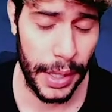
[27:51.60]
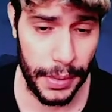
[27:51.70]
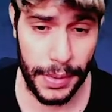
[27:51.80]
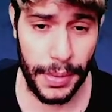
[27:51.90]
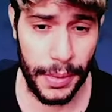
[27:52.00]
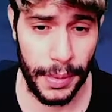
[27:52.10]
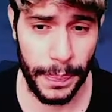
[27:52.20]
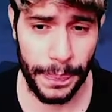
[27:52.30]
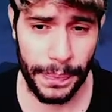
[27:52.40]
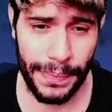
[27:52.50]
So
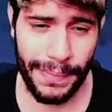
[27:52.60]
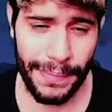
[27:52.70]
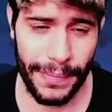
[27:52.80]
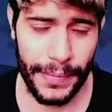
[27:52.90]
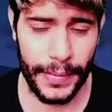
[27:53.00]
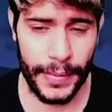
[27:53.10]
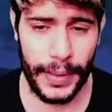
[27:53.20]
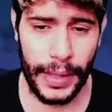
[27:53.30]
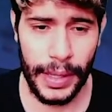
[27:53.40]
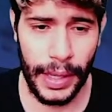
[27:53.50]

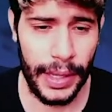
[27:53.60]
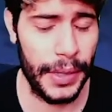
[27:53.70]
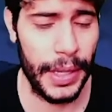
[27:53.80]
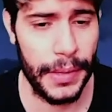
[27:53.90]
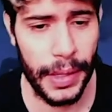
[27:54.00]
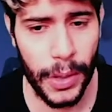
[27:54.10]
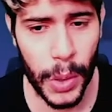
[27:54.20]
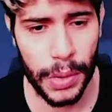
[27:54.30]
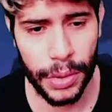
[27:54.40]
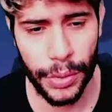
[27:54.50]
even if they go
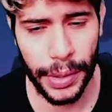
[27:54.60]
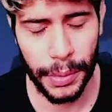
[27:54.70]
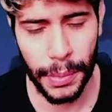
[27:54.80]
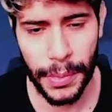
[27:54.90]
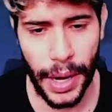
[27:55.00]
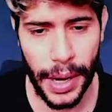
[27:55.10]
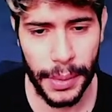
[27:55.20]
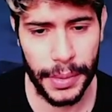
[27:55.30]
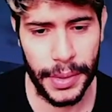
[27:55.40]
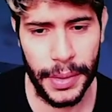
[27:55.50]
the Trick Room
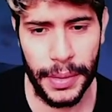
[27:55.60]
route,